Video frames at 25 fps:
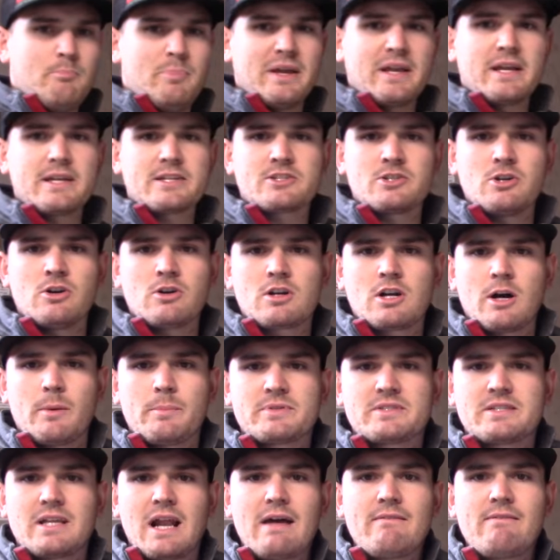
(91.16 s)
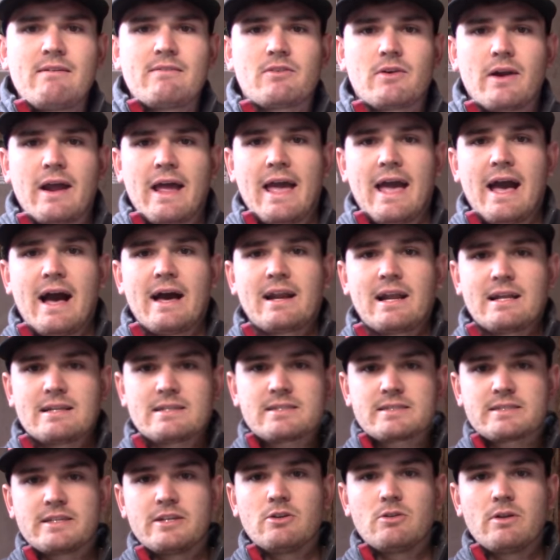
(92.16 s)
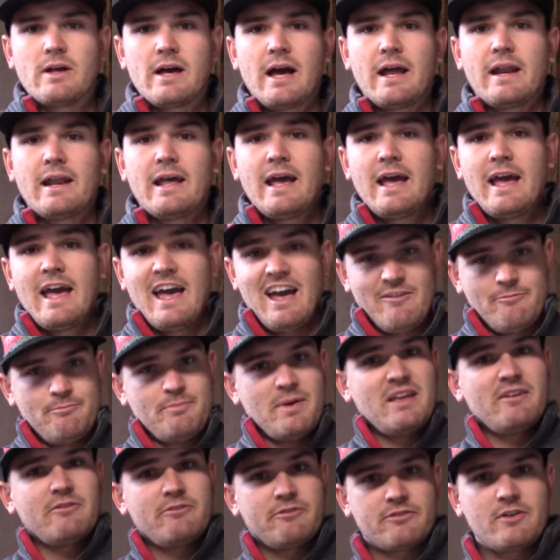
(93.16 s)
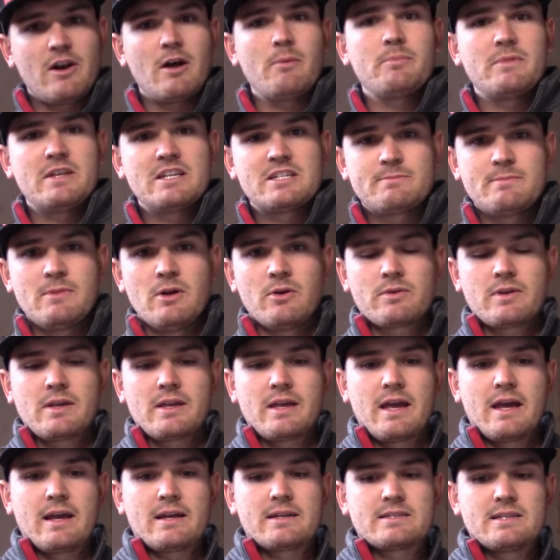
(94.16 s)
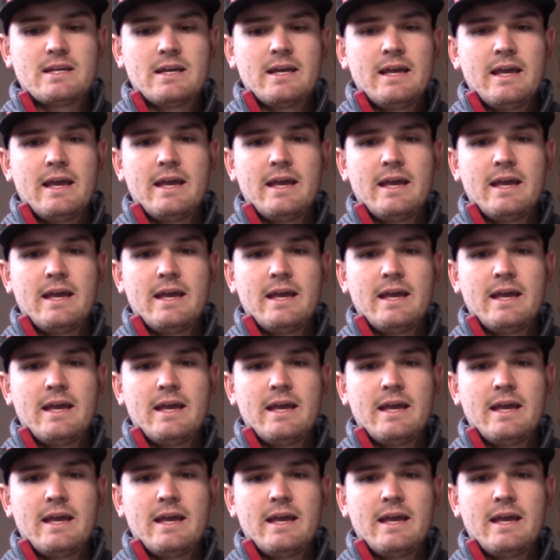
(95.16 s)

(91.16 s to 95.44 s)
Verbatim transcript: biggest hookups that I've ever had on steelhead have been from these milking eggs.